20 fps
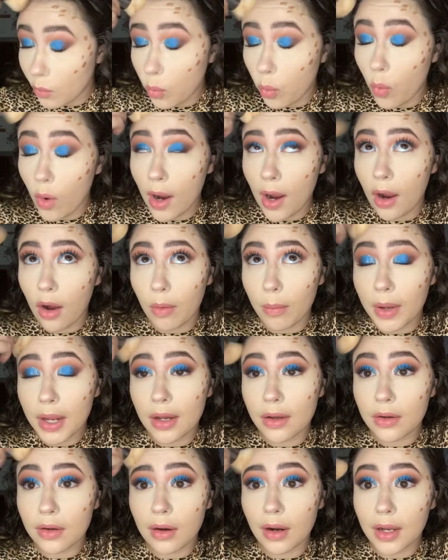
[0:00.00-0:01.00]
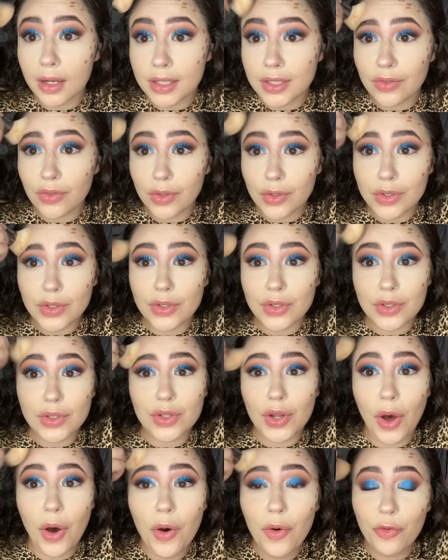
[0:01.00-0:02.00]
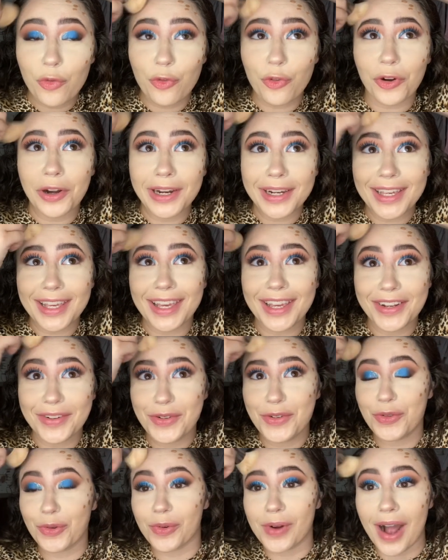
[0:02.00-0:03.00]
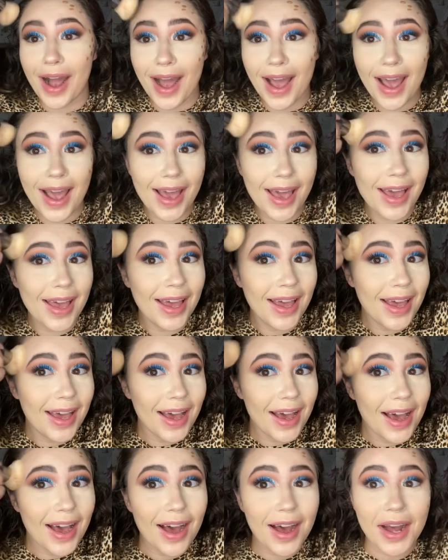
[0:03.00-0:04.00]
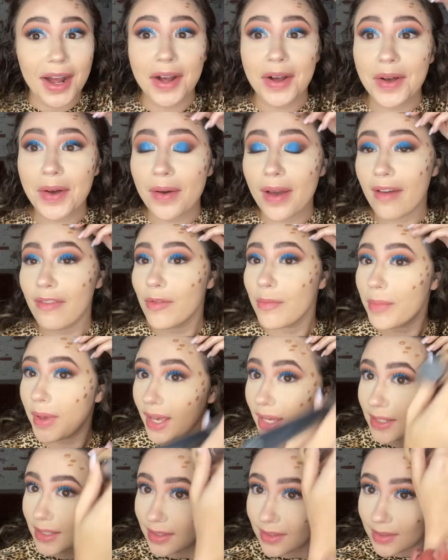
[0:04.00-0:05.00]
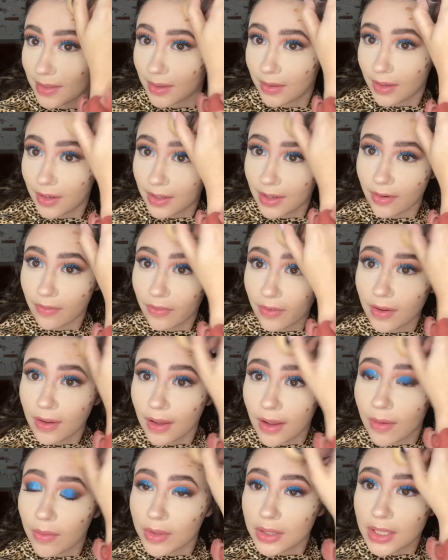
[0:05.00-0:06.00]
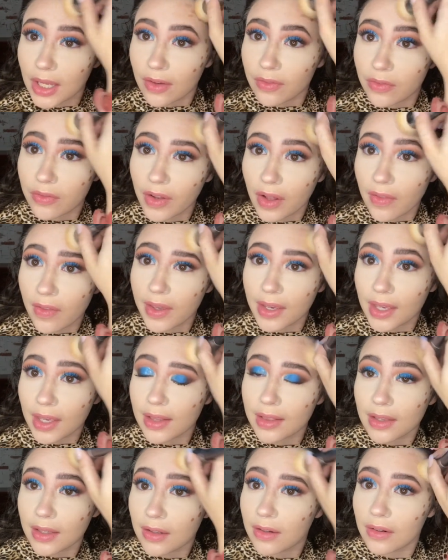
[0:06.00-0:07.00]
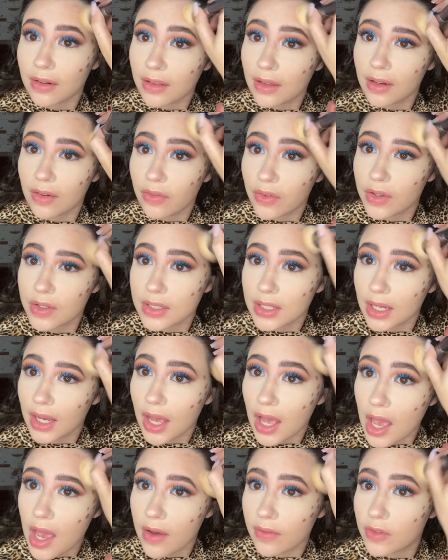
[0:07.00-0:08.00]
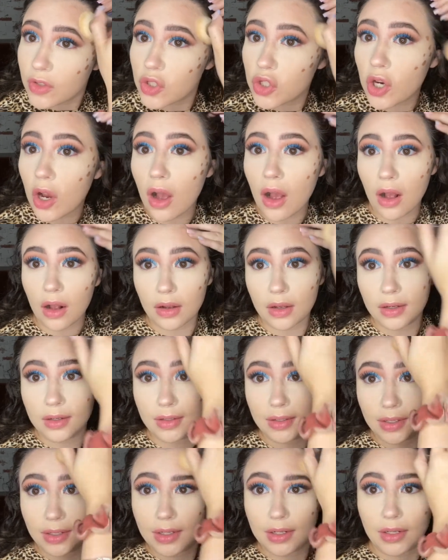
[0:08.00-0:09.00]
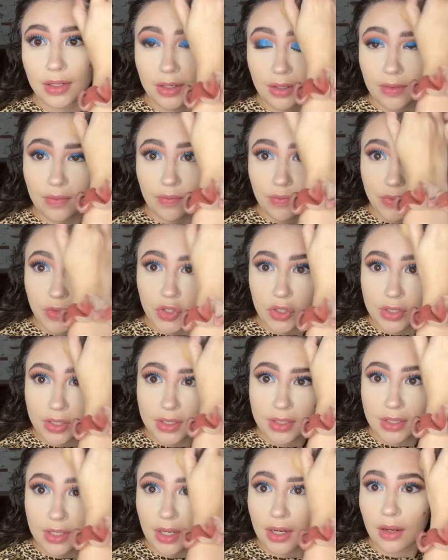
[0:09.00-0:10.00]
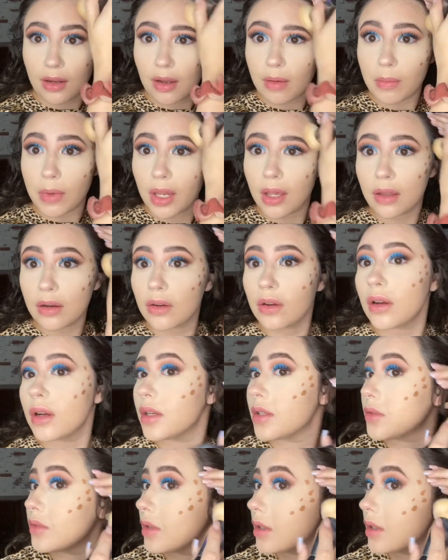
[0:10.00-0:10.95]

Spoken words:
Wow, my under eyes feel so freaking dry. Oh, I haven't baked in so long, I forgot what that felt like. It literally feels like I have chalk just sitting on my under eyes right